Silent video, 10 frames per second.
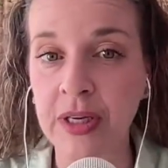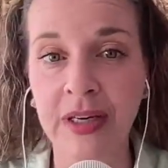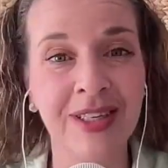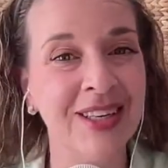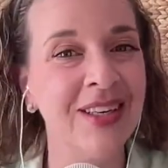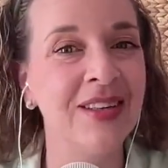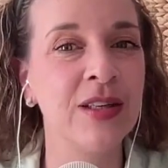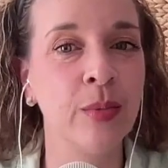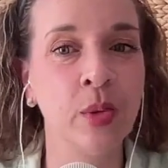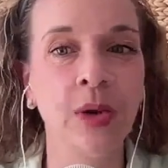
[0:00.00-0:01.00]
and didn't
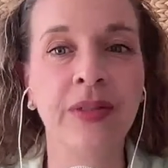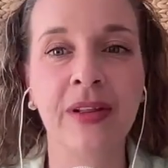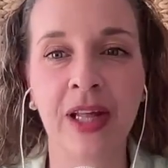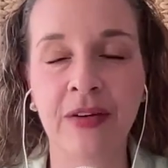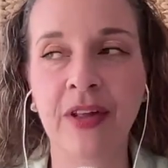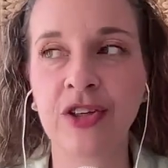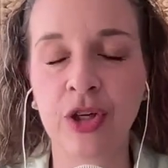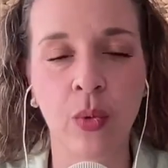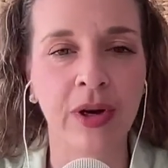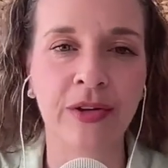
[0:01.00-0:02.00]
support the life that she
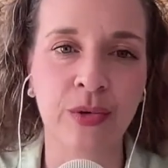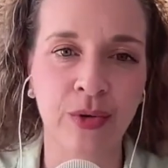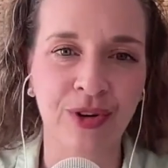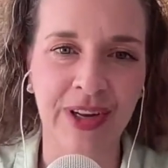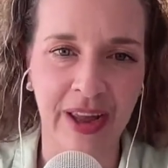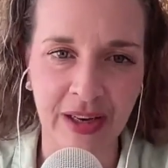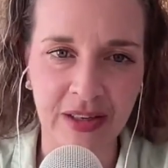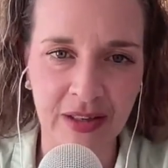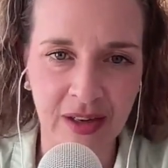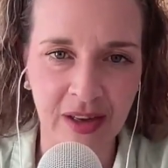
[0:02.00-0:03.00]
wanted to create.